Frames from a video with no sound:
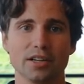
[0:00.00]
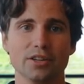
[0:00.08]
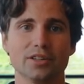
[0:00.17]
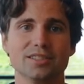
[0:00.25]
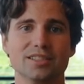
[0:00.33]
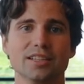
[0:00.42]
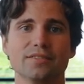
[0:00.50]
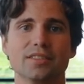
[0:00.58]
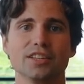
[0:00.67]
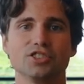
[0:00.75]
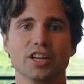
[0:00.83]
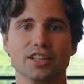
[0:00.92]
You can see if
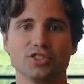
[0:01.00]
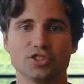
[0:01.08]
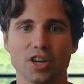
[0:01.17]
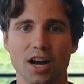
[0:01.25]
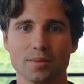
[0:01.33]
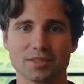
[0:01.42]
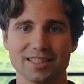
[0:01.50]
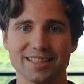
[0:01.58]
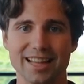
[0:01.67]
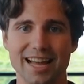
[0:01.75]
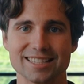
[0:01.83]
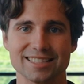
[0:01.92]
they changed jobs in the
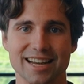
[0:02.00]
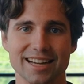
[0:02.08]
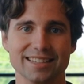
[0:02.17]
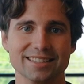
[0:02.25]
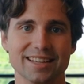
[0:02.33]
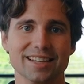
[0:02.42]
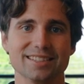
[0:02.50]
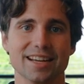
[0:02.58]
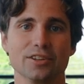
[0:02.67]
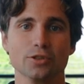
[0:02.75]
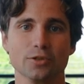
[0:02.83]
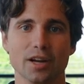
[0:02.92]
last 90 days
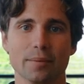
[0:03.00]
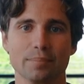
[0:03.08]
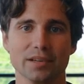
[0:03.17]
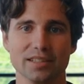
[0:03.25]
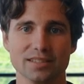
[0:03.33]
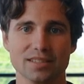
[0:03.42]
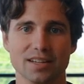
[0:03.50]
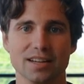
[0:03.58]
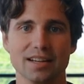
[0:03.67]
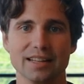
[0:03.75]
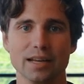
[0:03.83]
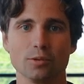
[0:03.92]
at new companies.
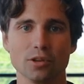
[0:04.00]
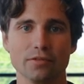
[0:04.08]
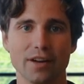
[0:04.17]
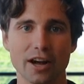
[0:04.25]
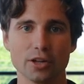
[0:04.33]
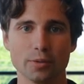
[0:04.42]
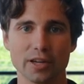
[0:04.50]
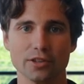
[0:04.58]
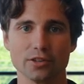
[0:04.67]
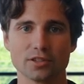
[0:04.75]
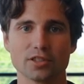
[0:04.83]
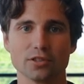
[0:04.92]
They will evaluate
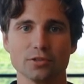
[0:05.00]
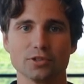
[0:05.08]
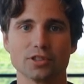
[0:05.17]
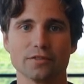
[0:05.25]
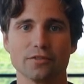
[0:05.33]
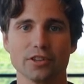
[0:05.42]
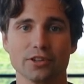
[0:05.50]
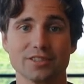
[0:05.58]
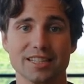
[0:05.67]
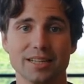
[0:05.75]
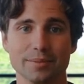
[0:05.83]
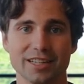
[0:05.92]
your solution for their
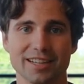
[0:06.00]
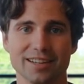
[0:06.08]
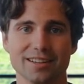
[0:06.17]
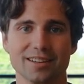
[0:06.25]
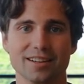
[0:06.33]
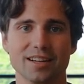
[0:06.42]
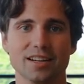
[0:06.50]
team again.